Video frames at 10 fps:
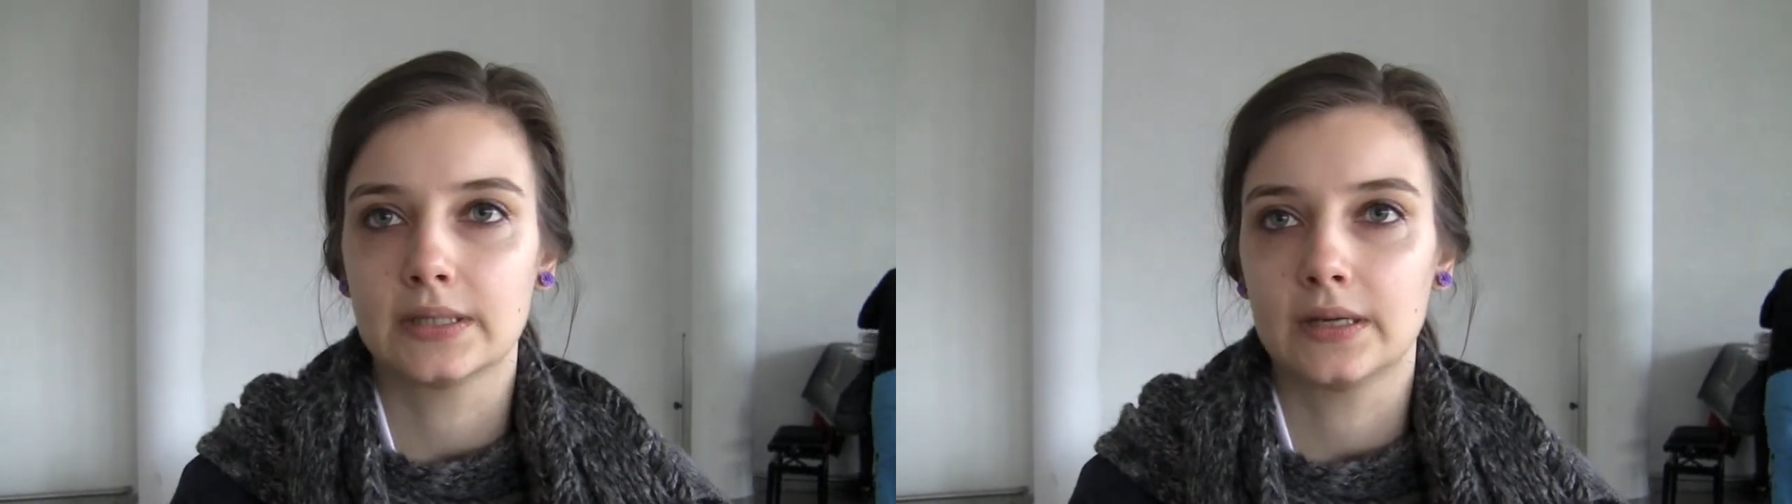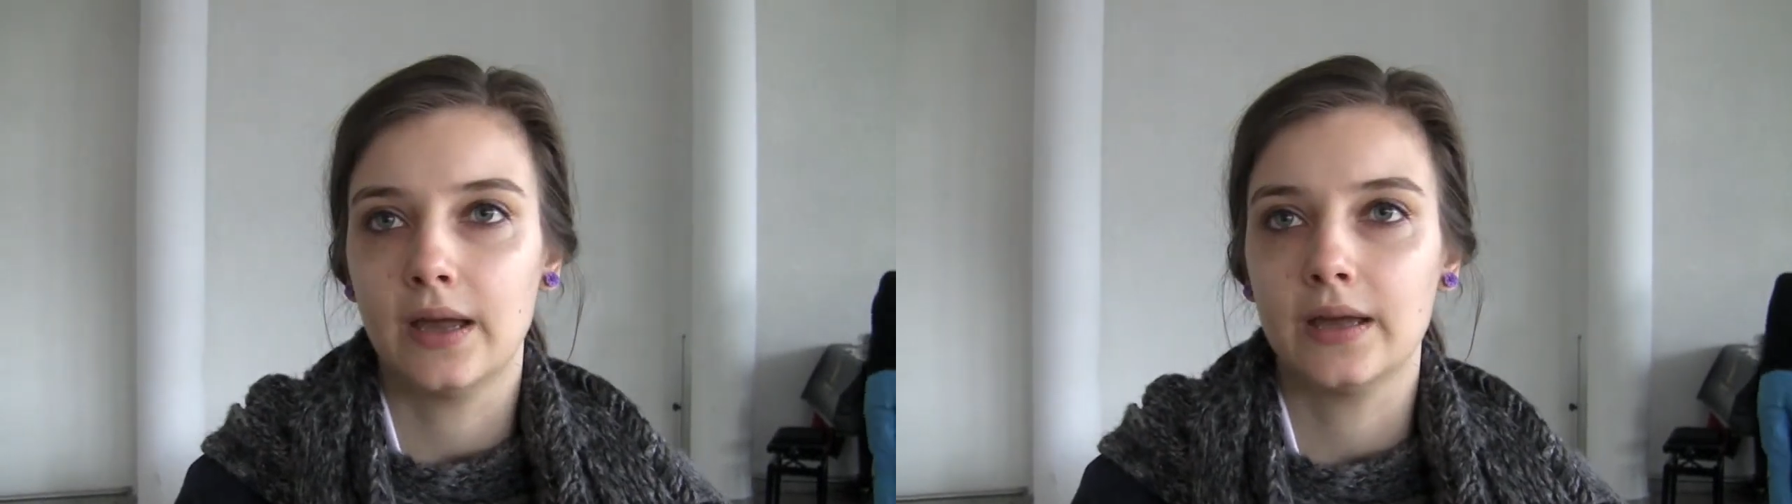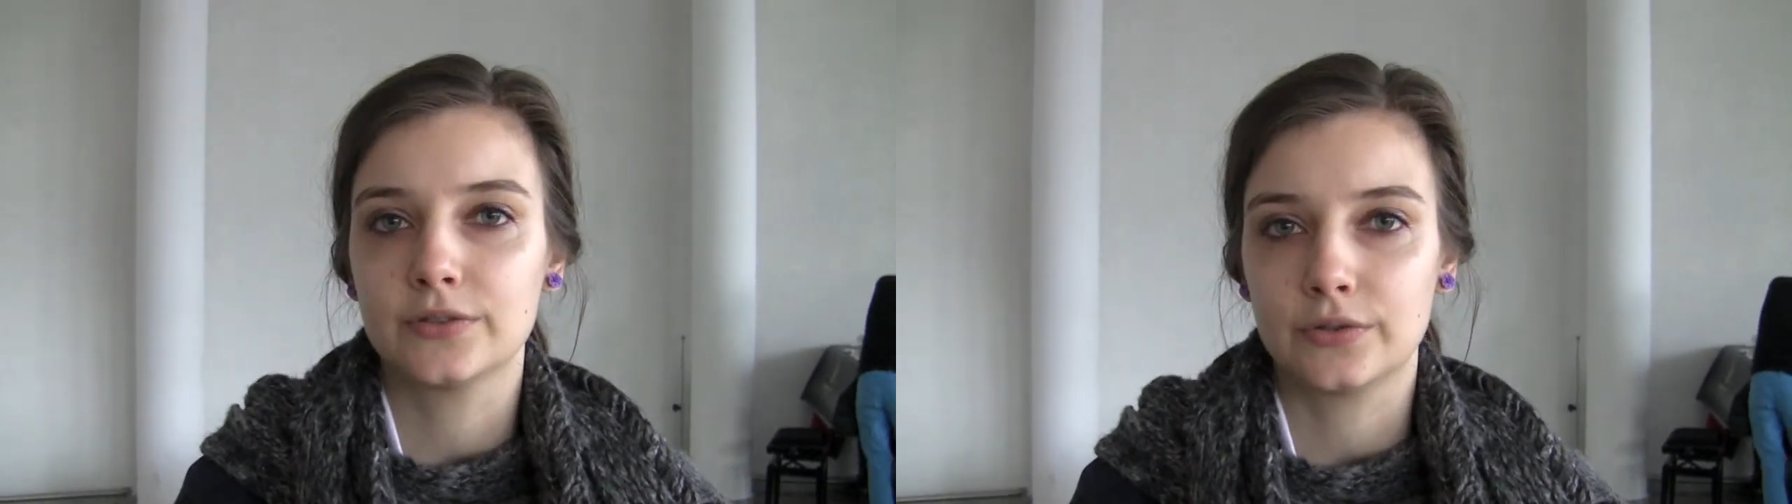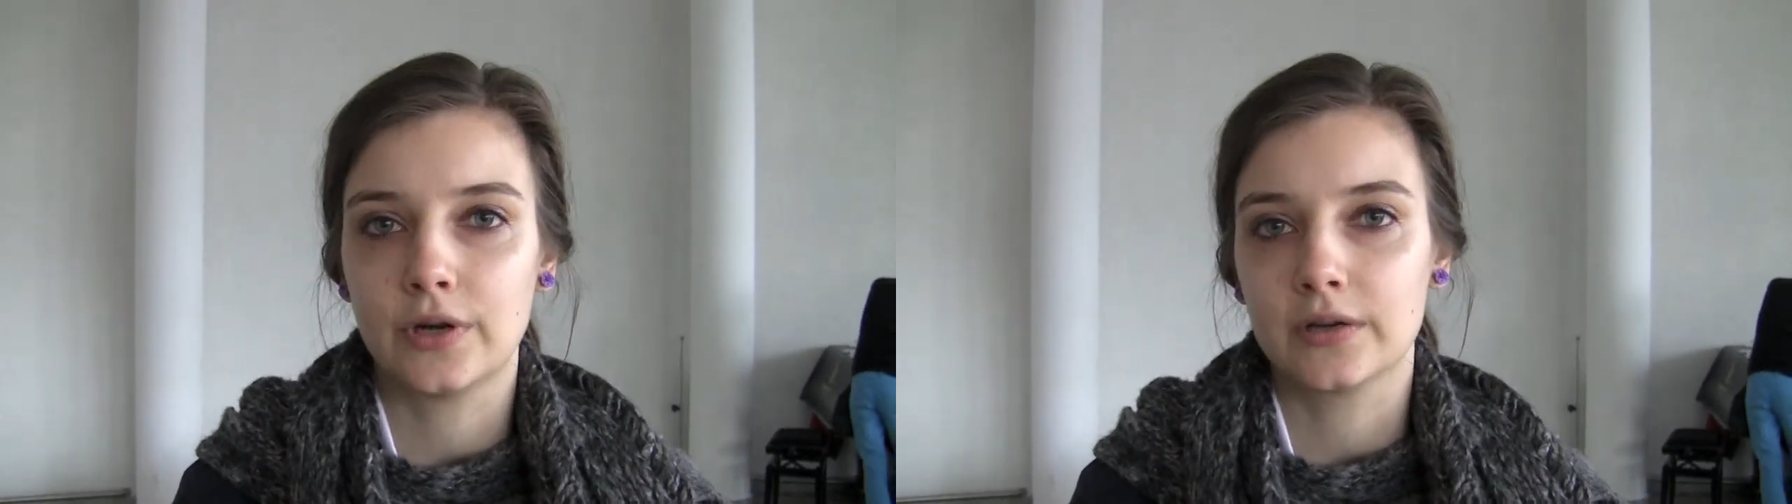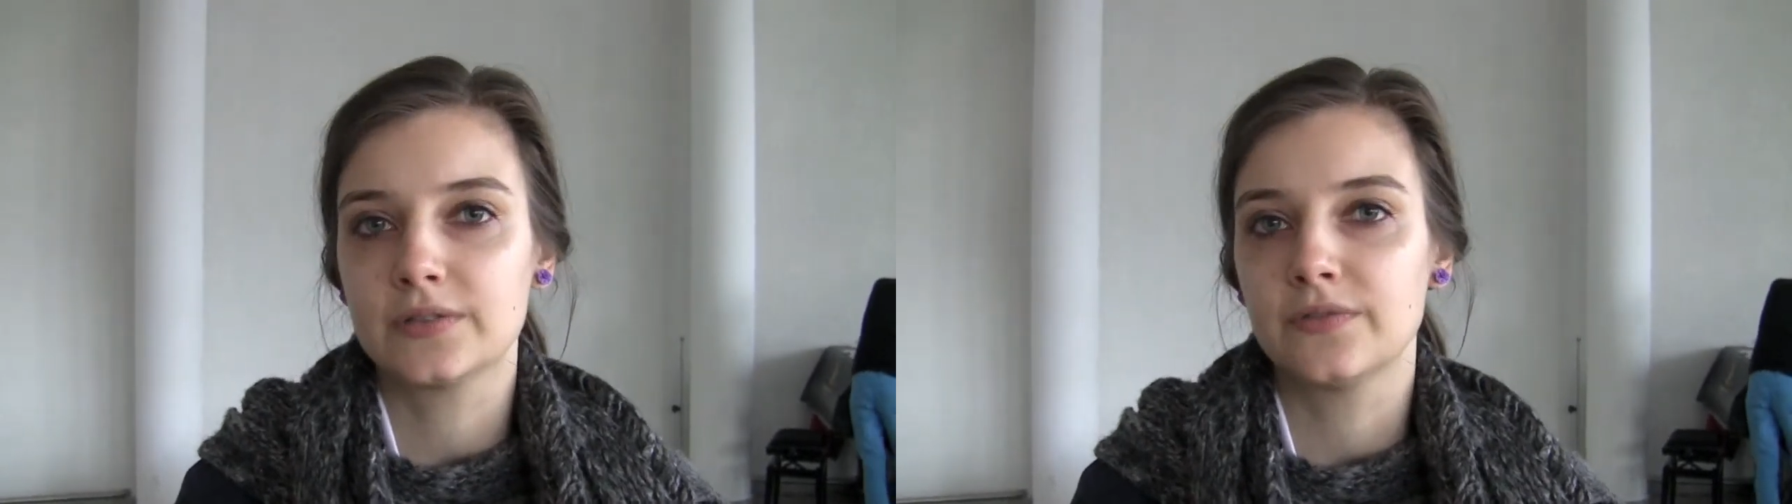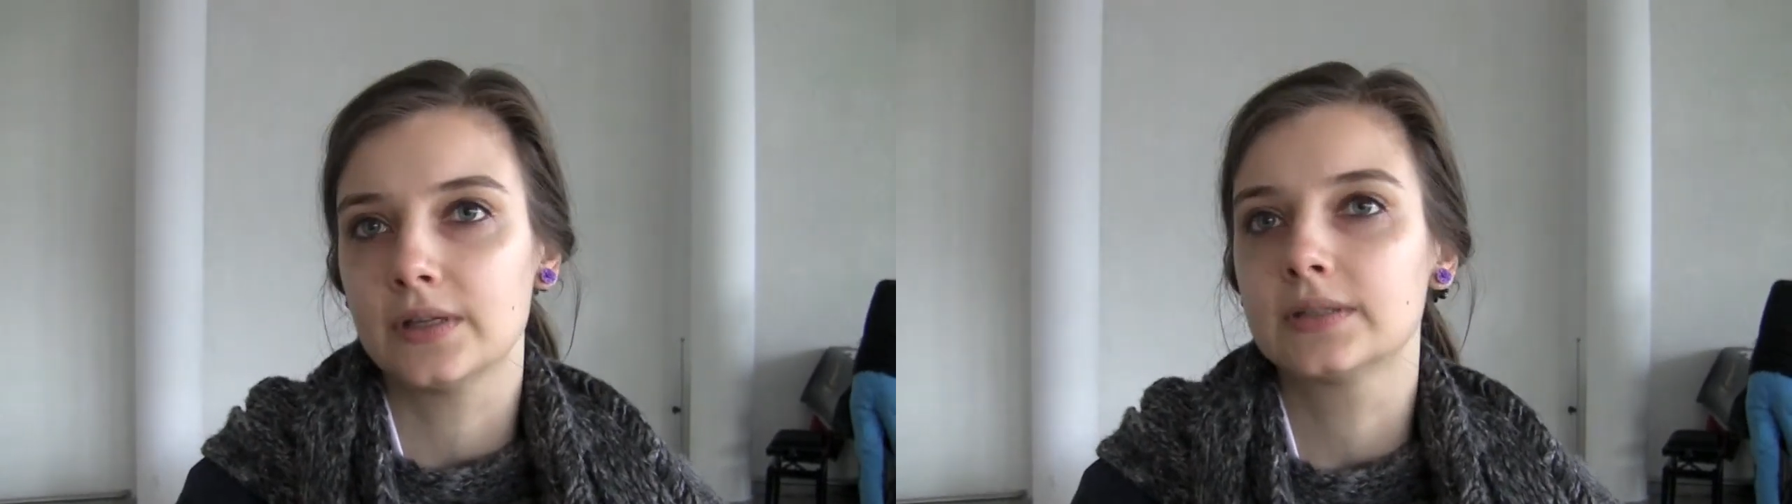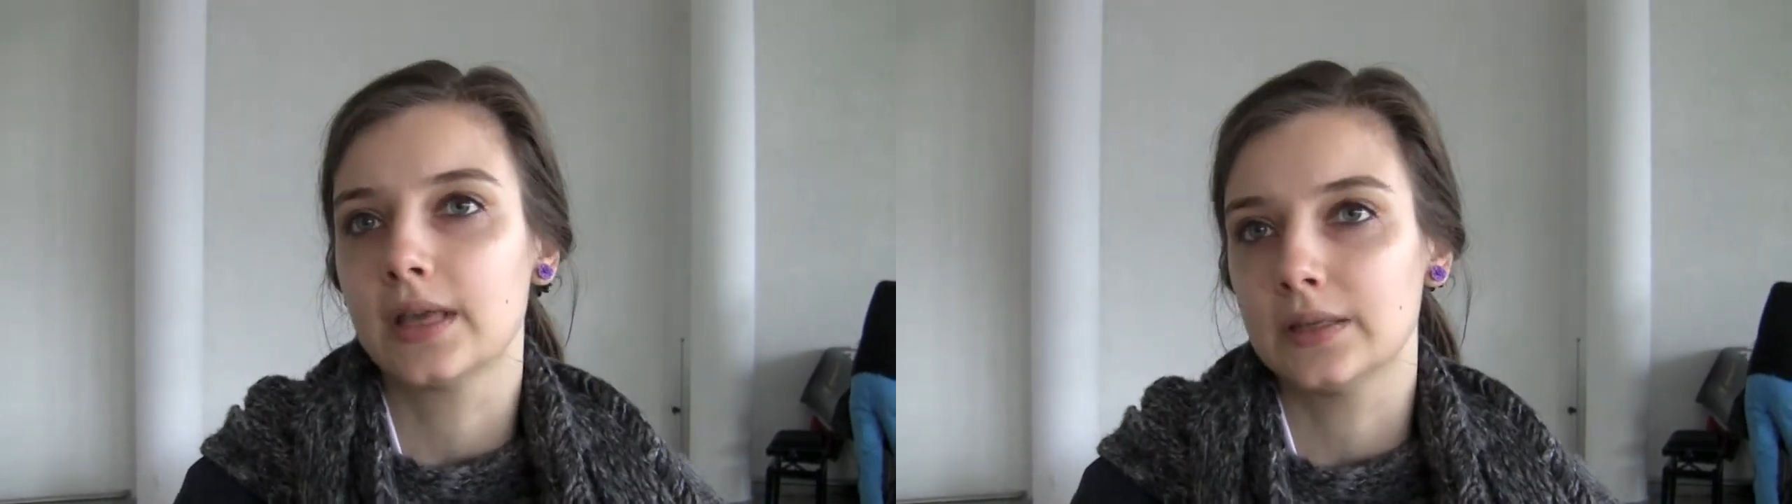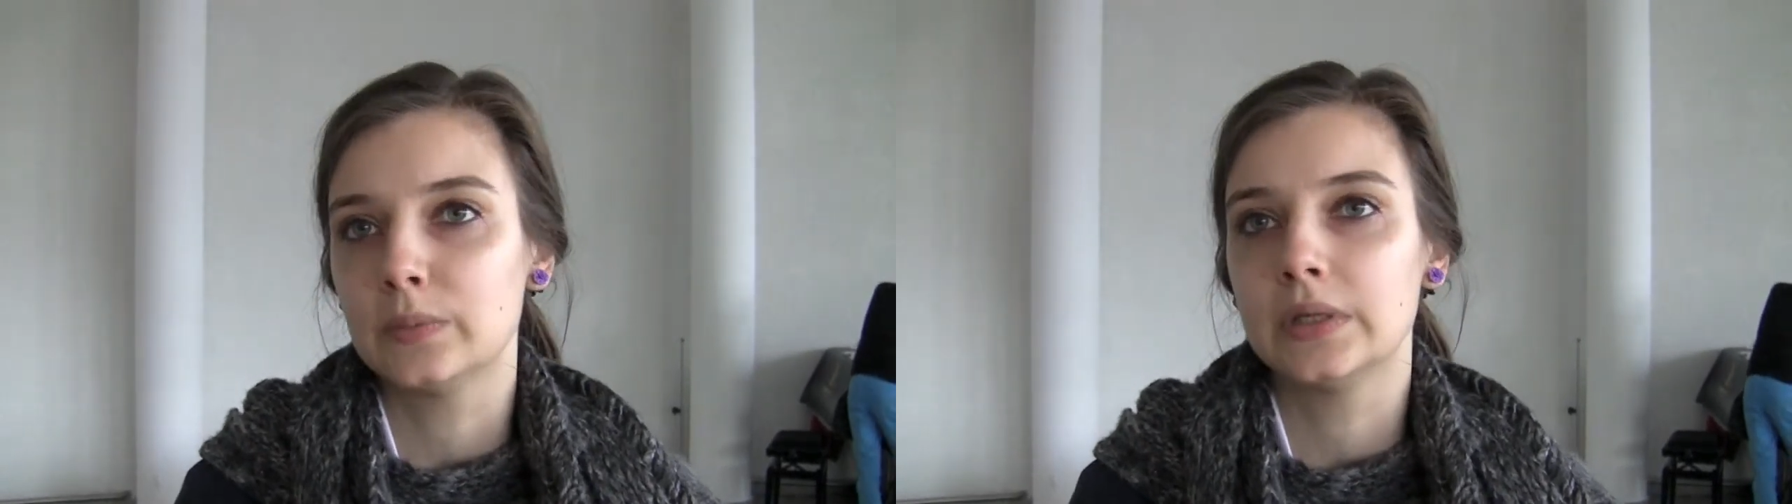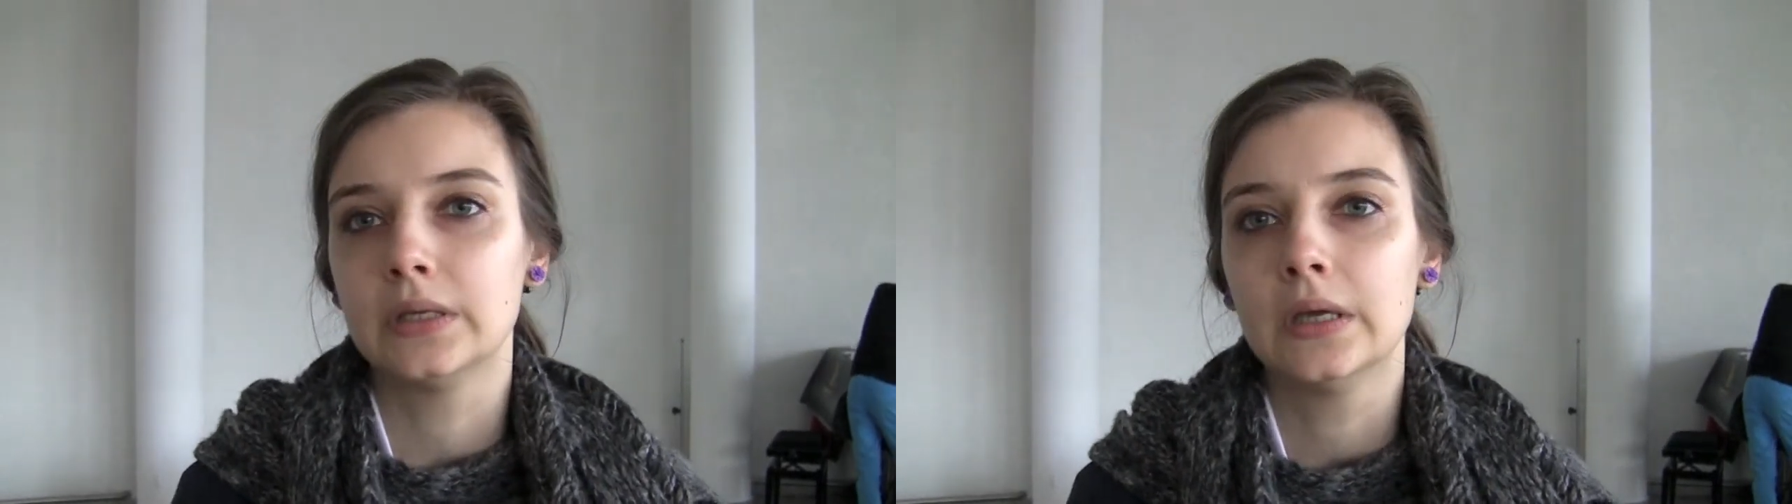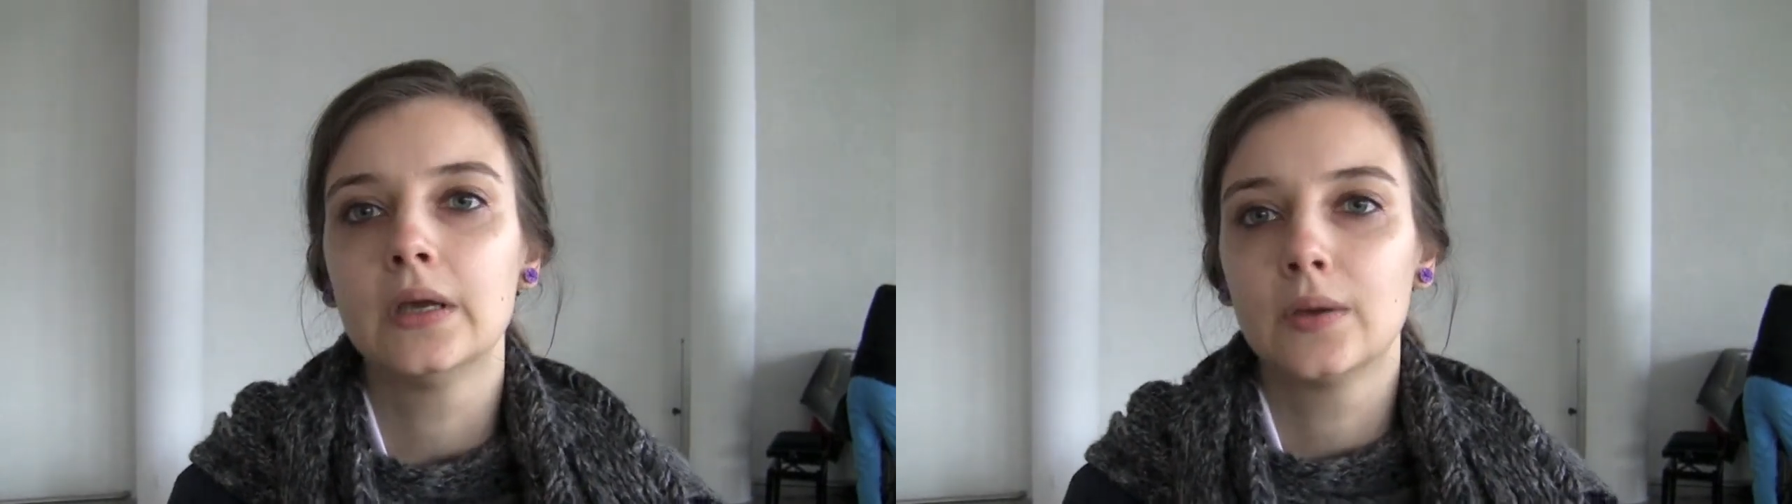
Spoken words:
heterodox field can be